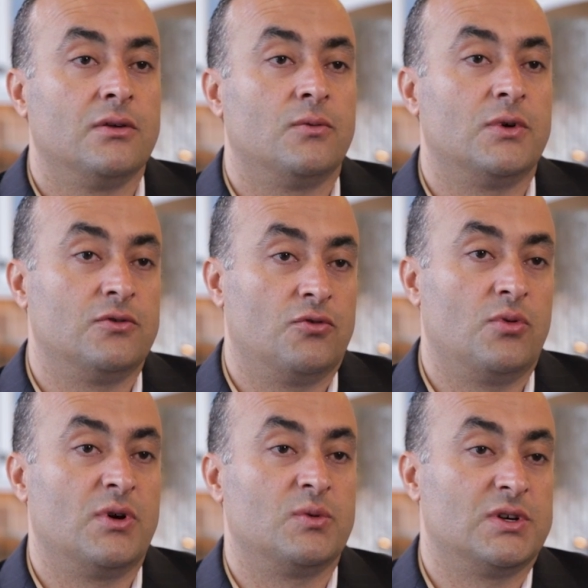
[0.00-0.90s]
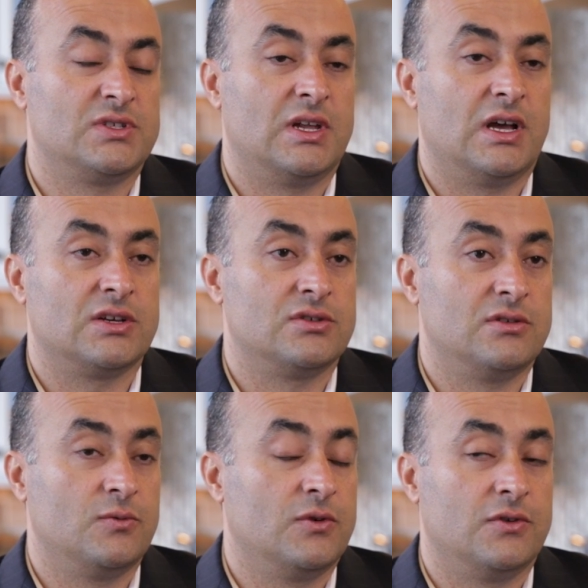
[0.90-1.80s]
where the robot was in action,
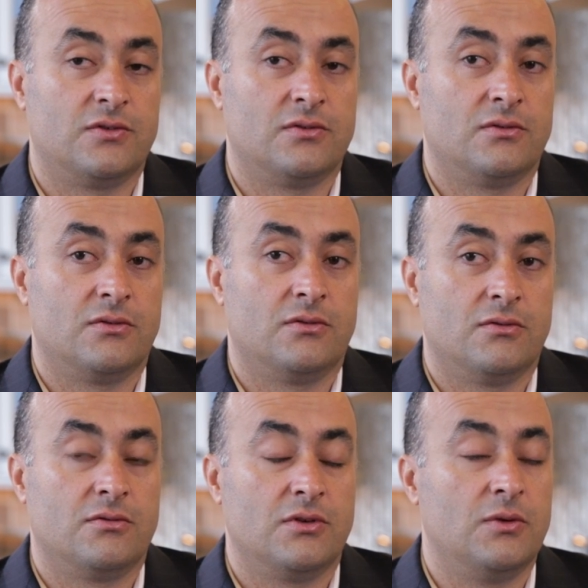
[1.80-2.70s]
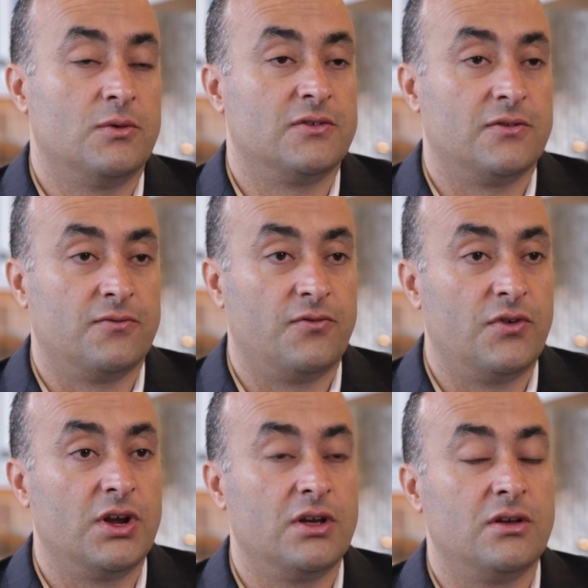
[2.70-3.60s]
it was a
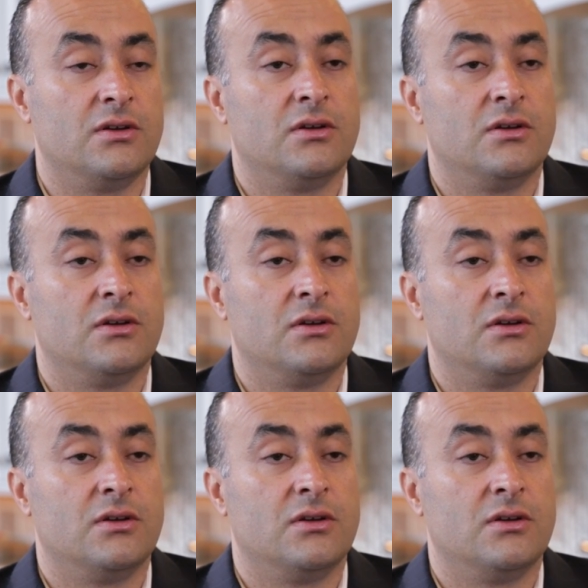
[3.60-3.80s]
very